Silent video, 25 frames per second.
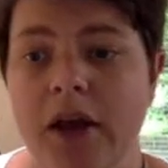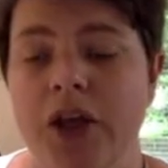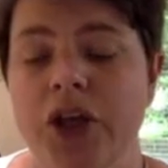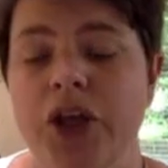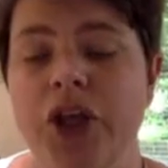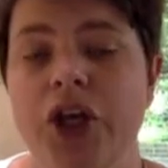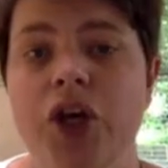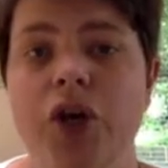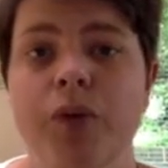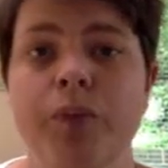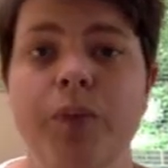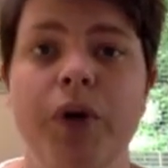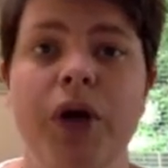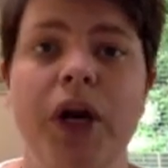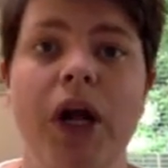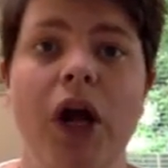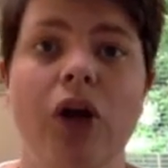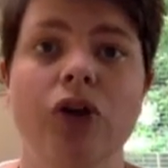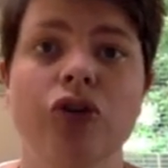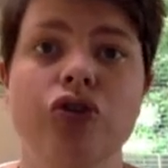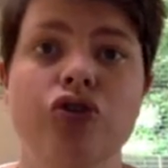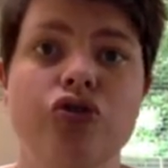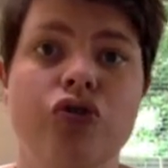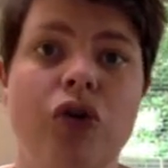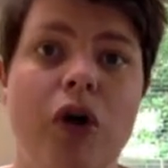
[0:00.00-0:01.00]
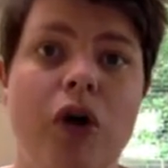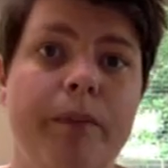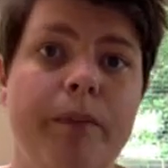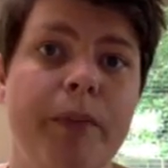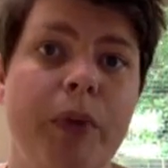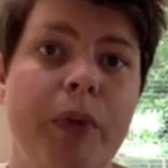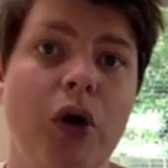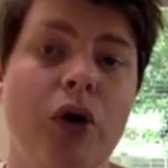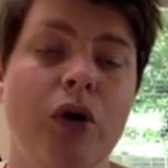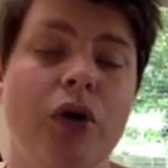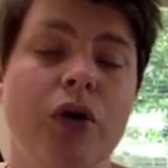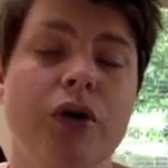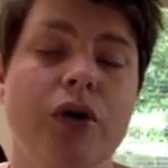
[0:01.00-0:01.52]
You could put it on
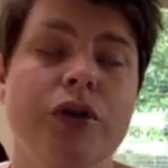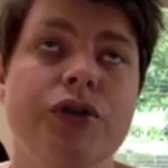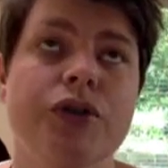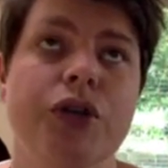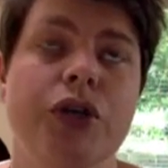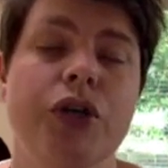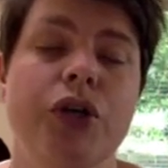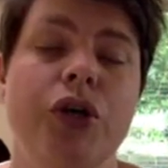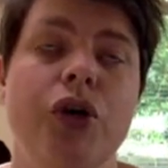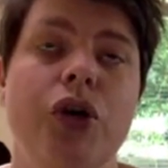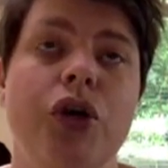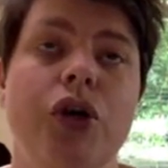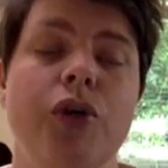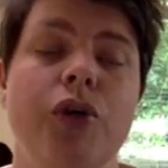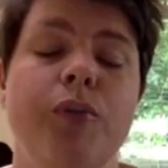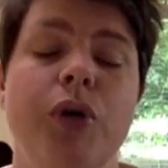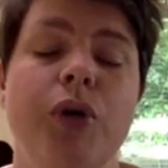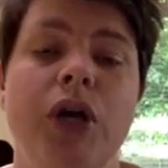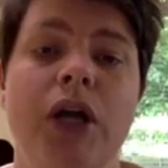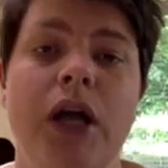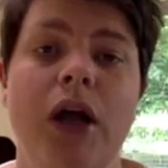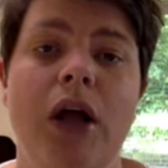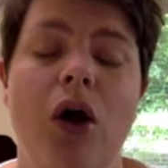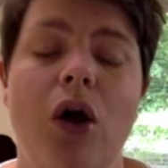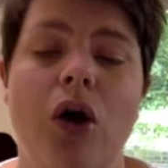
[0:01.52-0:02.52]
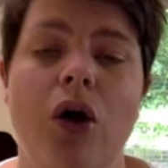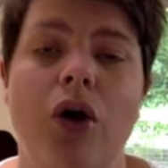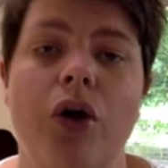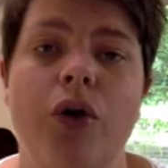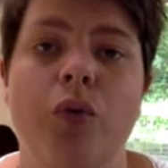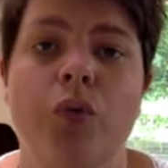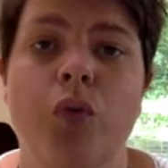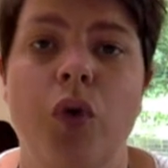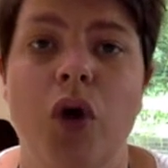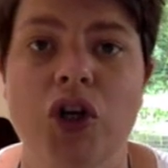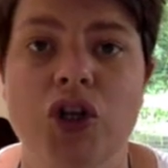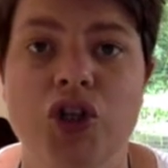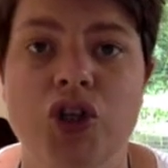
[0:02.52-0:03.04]
Dropbox, you could put it
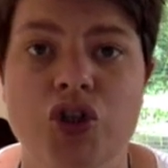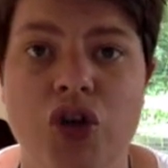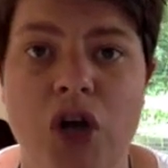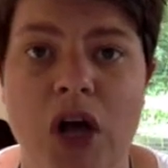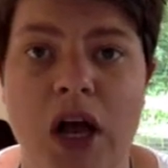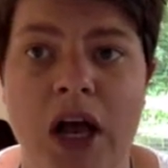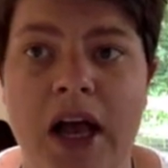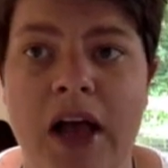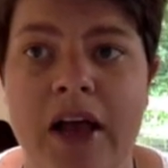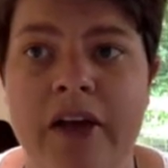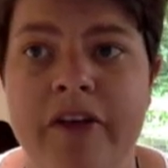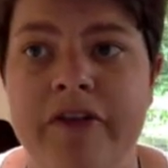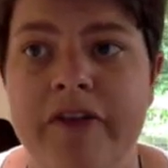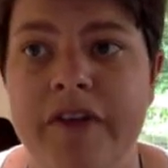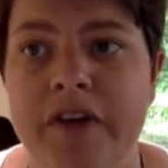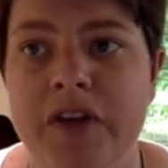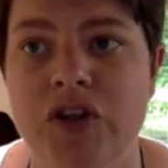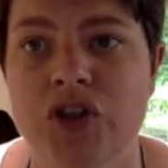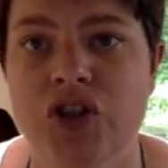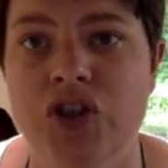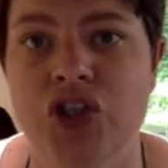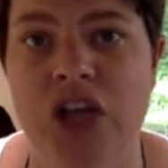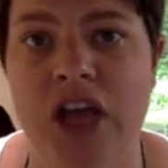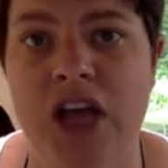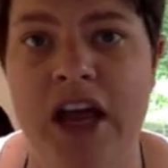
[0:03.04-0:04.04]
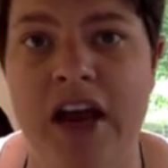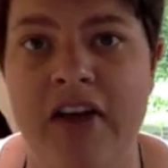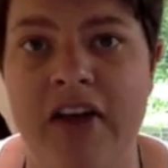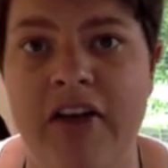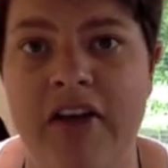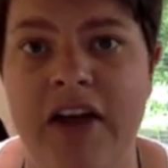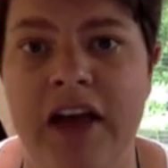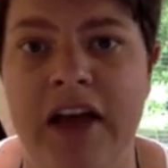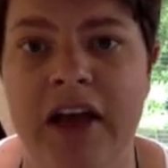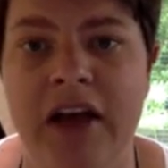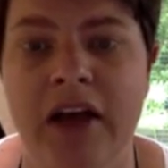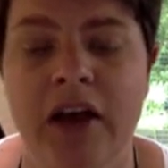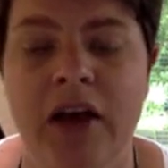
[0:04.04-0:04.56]
on OneDrive and share
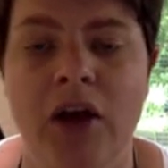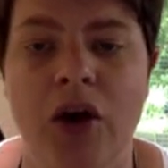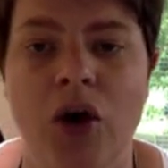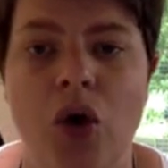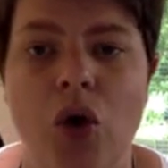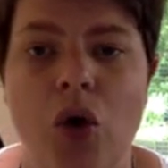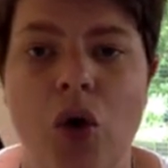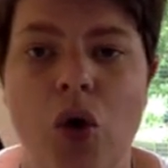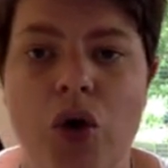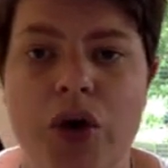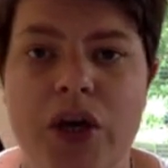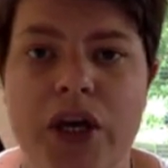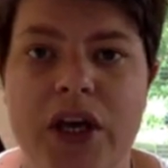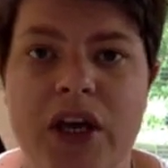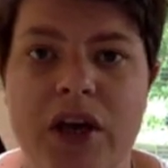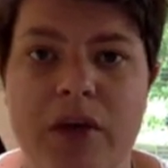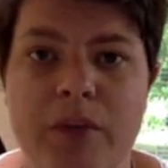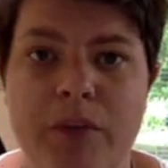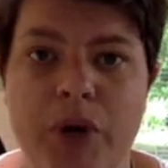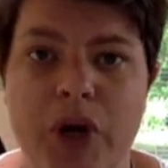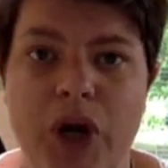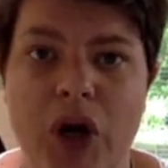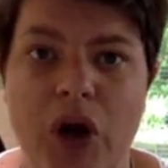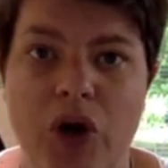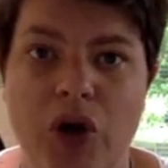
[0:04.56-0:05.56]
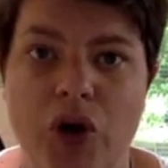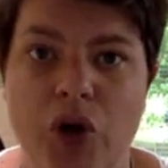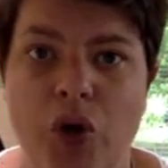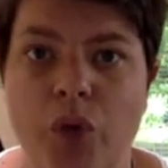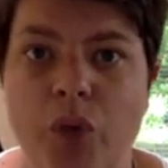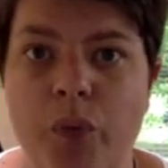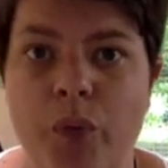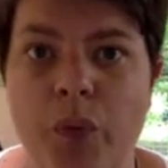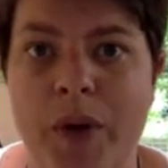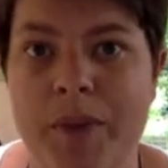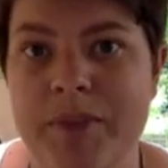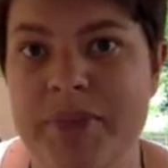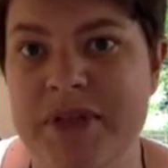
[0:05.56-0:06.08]
it, or you could put it on your
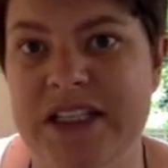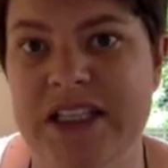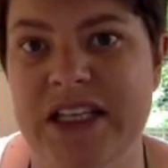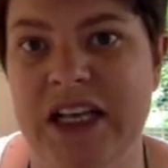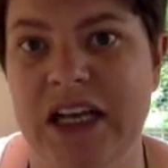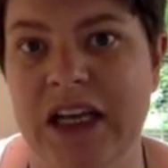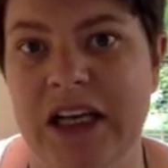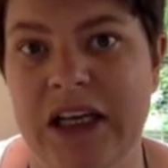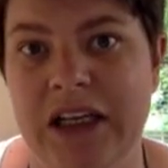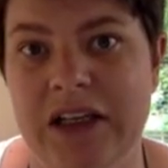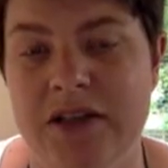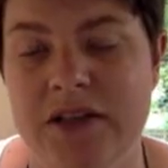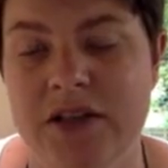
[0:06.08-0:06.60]
website.